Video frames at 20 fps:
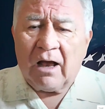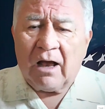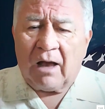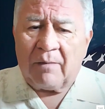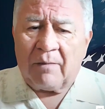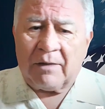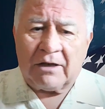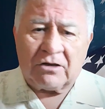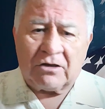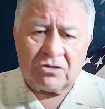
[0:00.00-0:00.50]

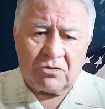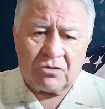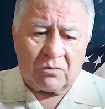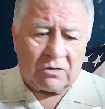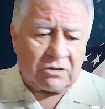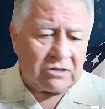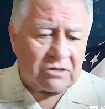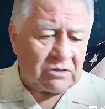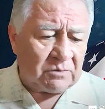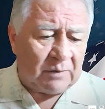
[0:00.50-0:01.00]
I mean, as you
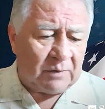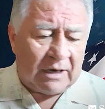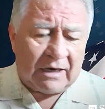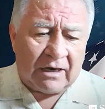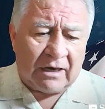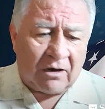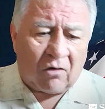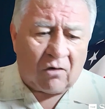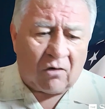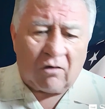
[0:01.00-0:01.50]
were
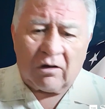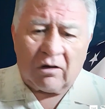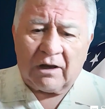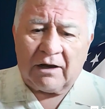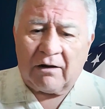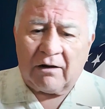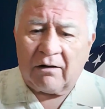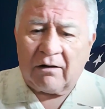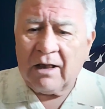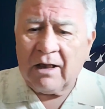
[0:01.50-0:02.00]
speaking
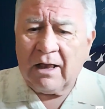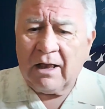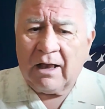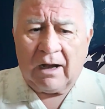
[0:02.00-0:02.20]
earlier,